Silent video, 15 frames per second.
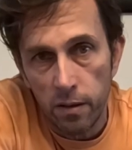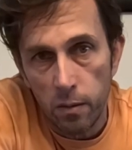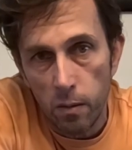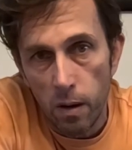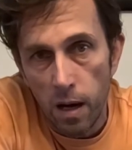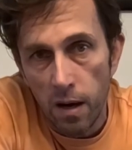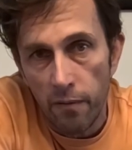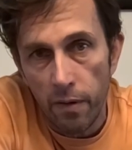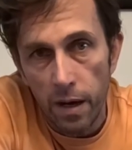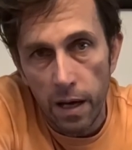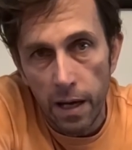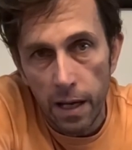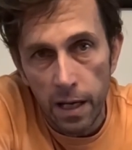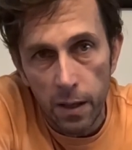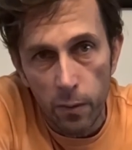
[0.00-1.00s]
you have
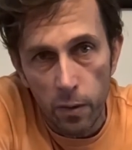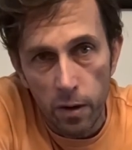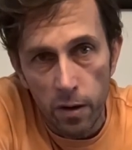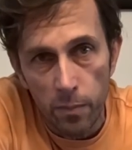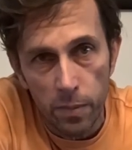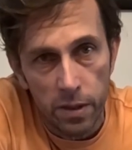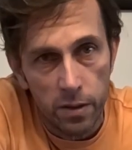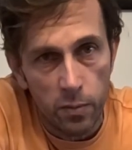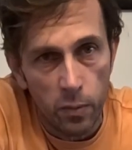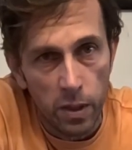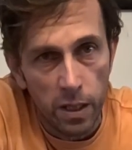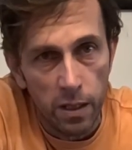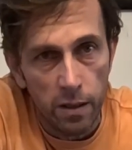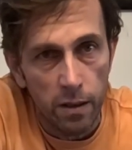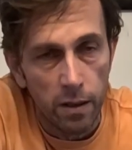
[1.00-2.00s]
anywhere
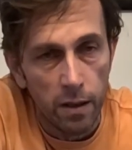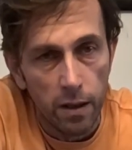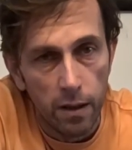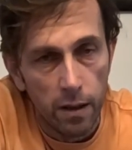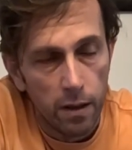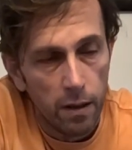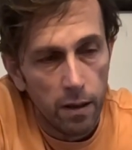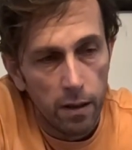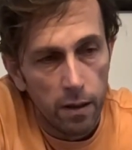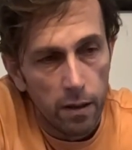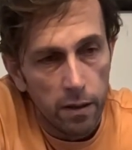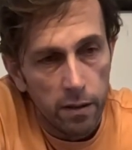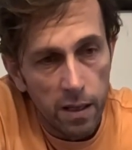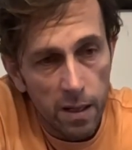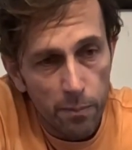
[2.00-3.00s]
between
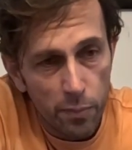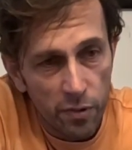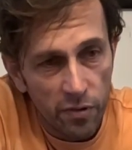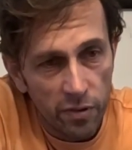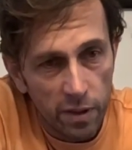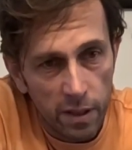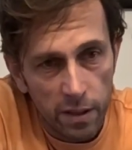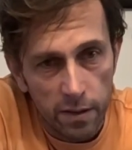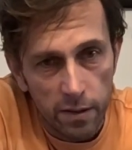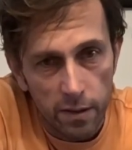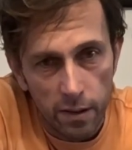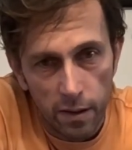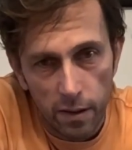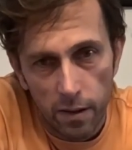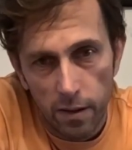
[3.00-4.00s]
10%
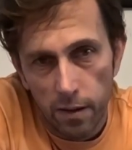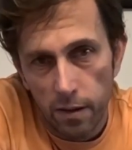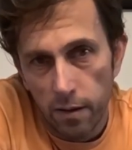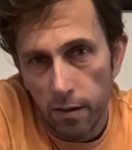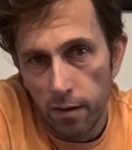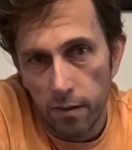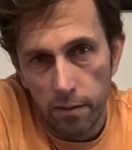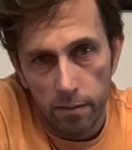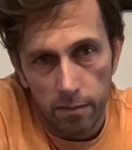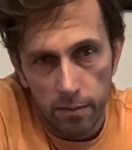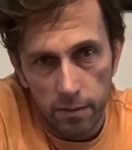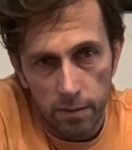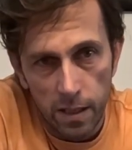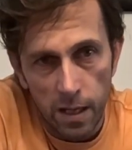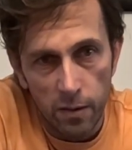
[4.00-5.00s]

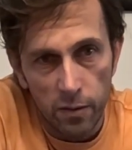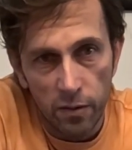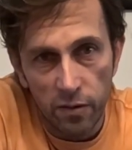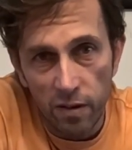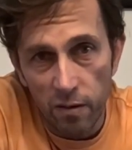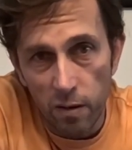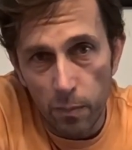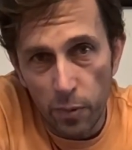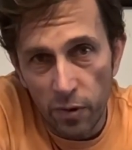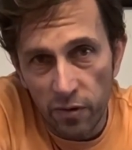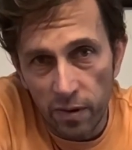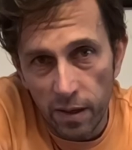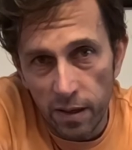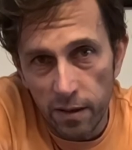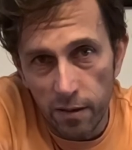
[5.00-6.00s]
down to
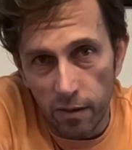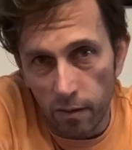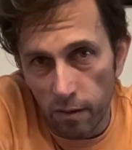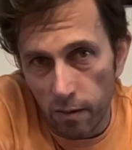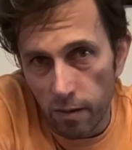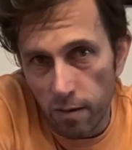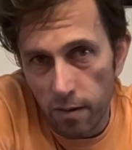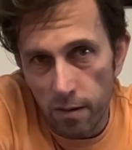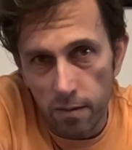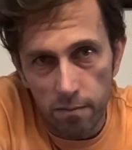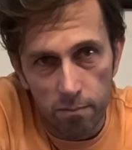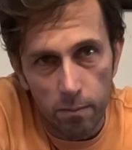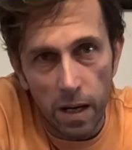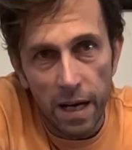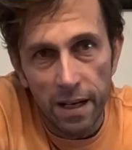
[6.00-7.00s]
0% or
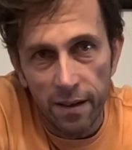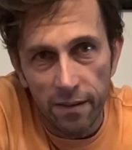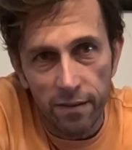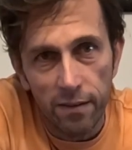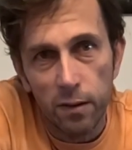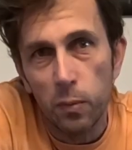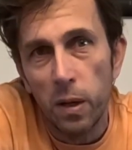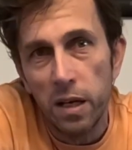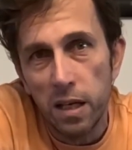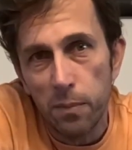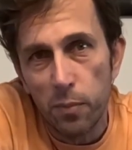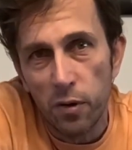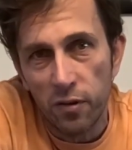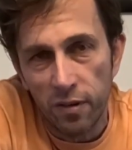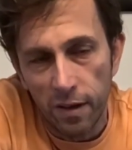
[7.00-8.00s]
minus
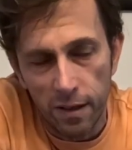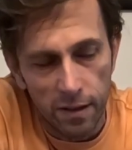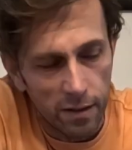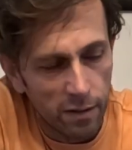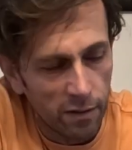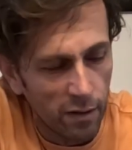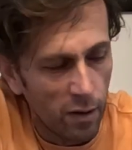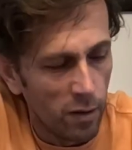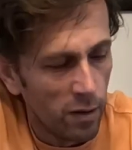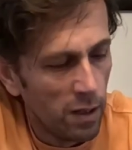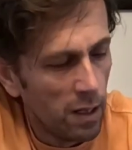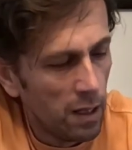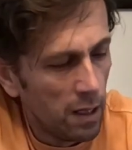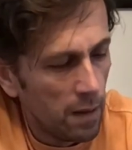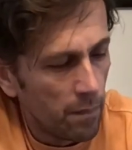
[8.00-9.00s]
20%. So
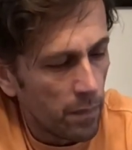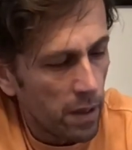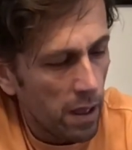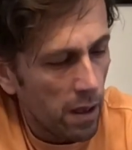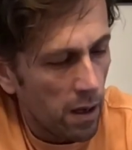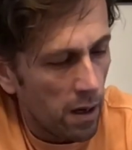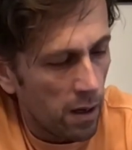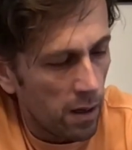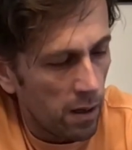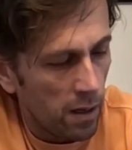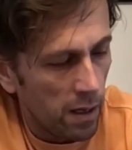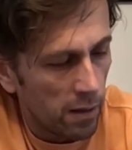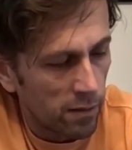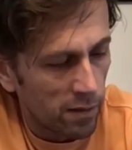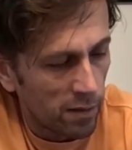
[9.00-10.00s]

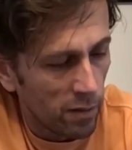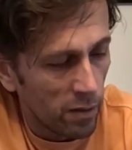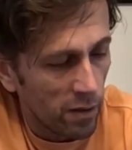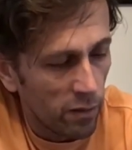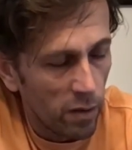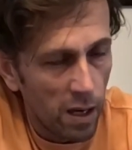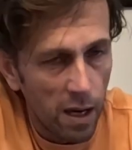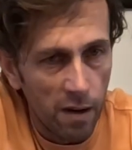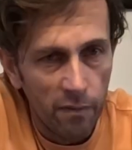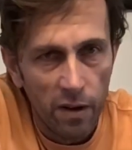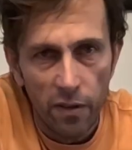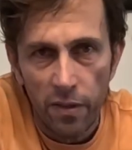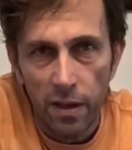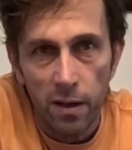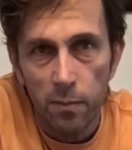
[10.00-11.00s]
as soon as you have, I
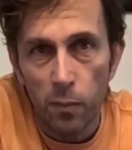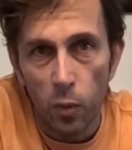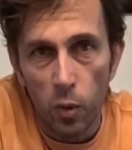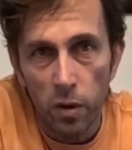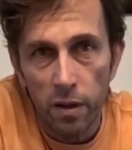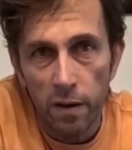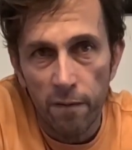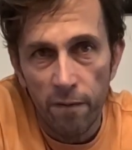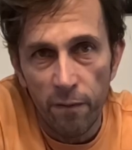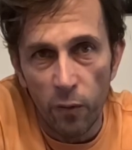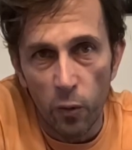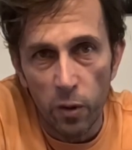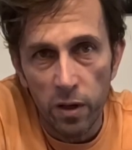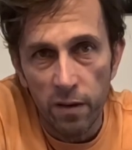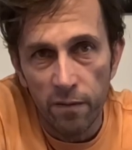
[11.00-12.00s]
think, more than
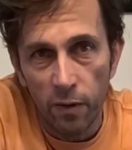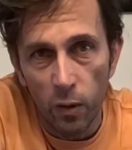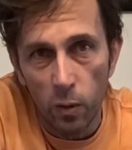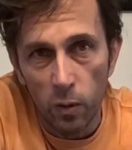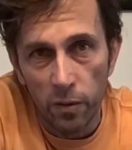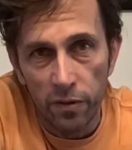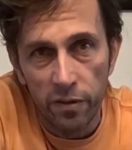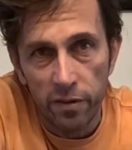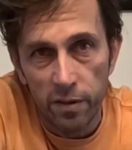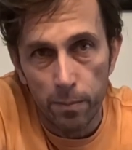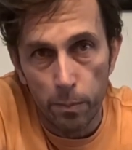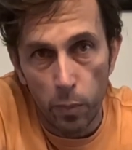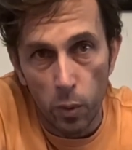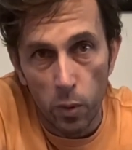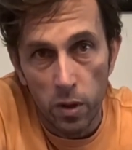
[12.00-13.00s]
40 volts, the
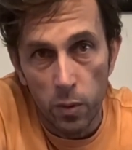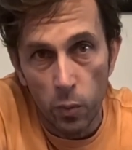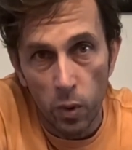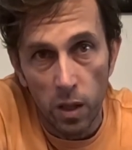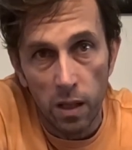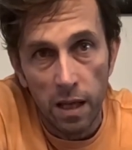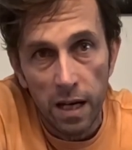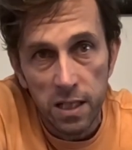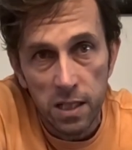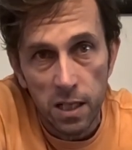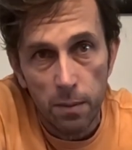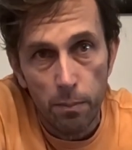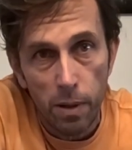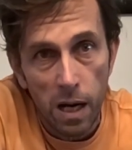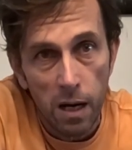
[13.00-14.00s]
board will actually
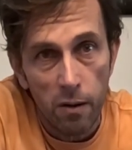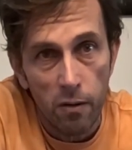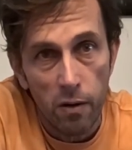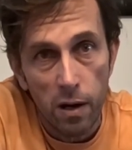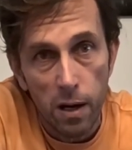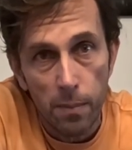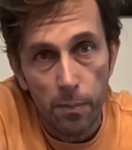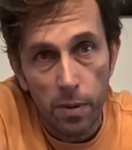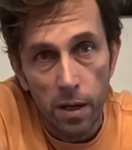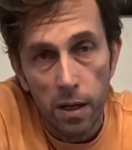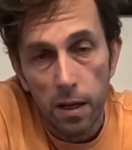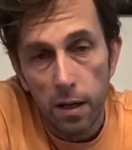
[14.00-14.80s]
power up,